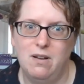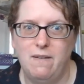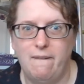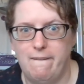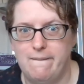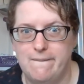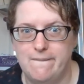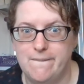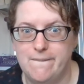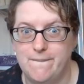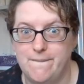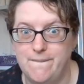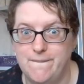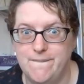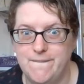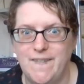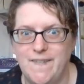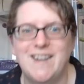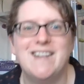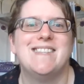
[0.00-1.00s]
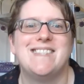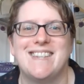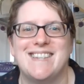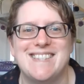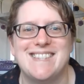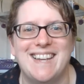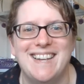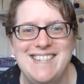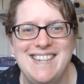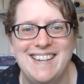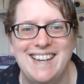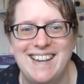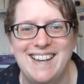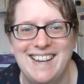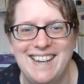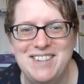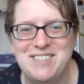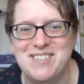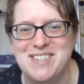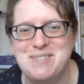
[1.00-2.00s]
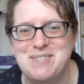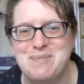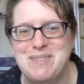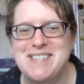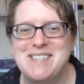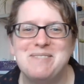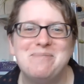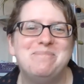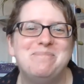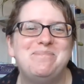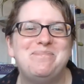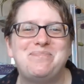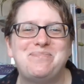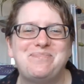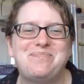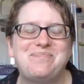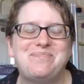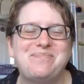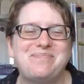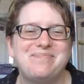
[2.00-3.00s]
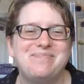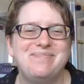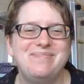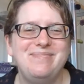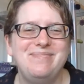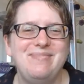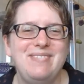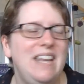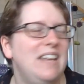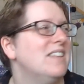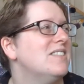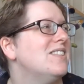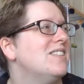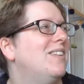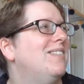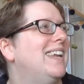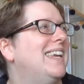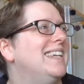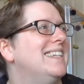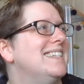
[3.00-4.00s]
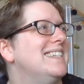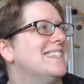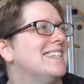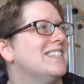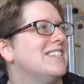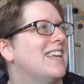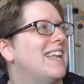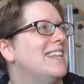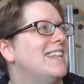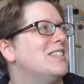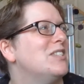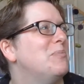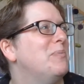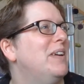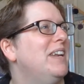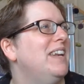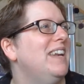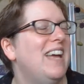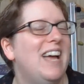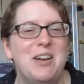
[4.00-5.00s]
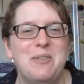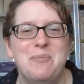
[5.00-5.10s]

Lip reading: It's exciting. I like Christmas. So, ladies and gentlemen,